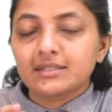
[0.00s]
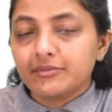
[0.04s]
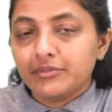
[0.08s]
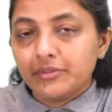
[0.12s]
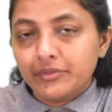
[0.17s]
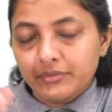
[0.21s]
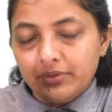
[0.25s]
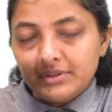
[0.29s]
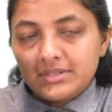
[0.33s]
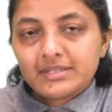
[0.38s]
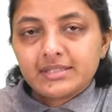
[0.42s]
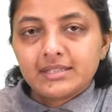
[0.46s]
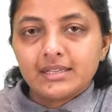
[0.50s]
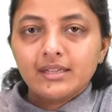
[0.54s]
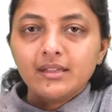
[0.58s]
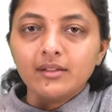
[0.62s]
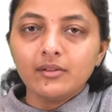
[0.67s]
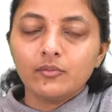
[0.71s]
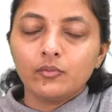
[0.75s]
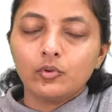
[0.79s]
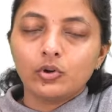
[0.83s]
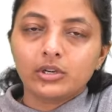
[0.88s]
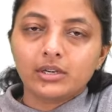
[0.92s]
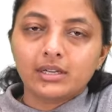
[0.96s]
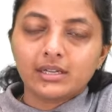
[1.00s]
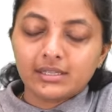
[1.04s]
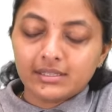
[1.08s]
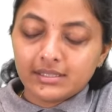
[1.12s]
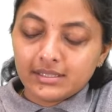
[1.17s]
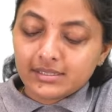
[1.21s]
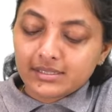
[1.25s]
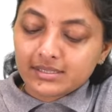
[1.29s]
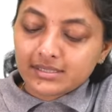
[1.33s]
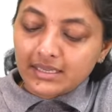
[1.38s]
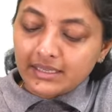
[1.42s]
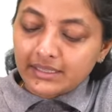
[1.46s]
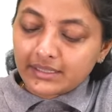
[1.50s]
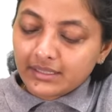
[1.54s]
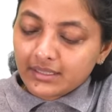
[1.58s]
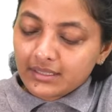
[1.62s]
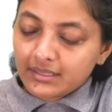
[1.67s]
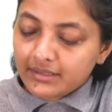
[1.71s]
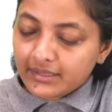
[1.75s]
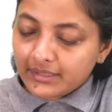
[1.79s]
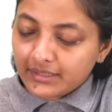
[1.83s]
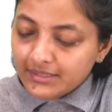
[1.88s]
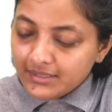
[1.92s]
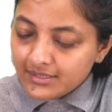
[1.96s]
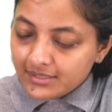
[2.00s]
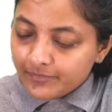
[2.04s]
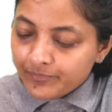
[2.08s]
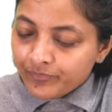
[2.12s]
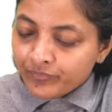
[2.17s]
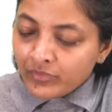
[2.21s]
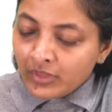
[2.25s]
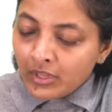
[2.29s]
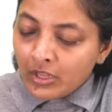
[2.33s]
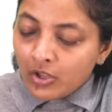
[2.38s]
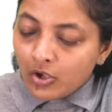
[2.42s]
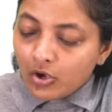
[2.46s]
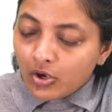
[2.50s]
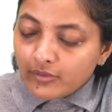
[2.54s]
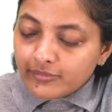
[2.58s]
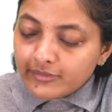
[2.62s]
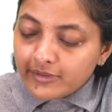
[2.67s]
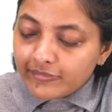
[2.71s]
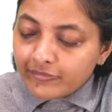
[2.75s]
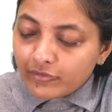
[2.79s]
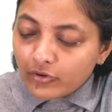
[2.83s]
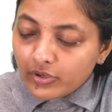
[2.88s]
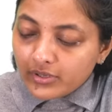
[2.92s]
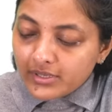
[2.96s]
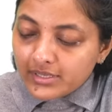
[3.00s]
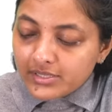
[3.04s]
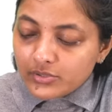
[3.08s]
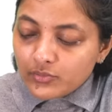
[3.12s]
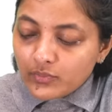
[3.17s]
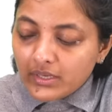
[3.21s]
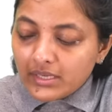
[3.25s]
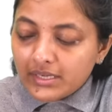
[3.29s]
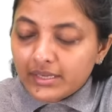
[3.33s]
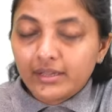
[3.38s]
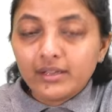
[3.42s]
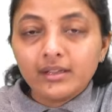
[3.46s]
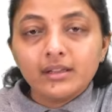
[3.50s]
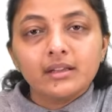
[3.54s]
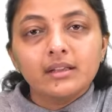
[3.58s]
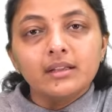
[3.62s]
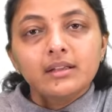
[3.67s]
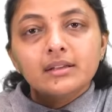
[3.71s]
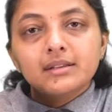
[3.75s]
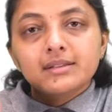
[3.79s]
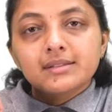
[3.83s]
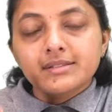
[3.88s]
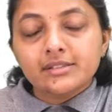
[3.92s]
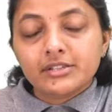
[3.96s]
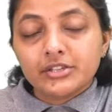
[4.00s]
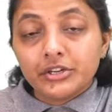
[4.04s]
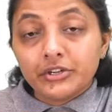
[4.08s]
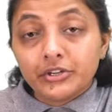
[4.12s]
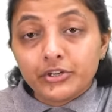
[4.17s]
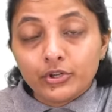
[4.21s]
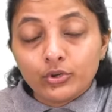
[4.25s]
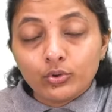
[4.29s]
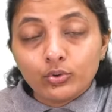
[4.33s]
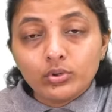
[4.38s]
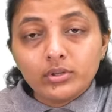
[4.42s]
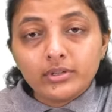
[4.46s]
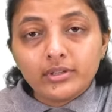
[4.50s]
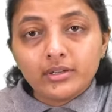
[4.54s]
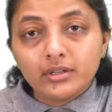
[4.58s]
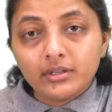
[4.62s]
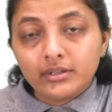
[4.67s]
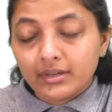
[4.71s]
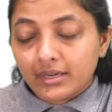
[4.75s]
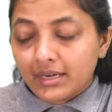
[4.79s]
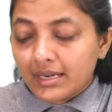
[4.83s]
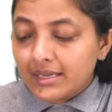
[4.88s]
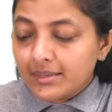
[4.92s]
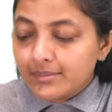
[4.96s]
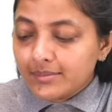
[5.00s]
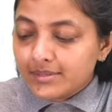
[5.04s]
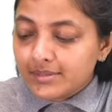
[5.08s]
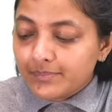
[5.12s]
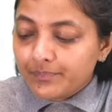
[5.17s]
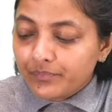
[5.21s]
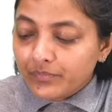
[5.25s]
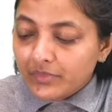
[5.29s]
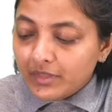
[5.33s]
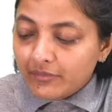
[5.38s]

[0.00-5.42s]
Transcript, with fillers: We will see what are these title rights of the forest dwelling scheduled tribes.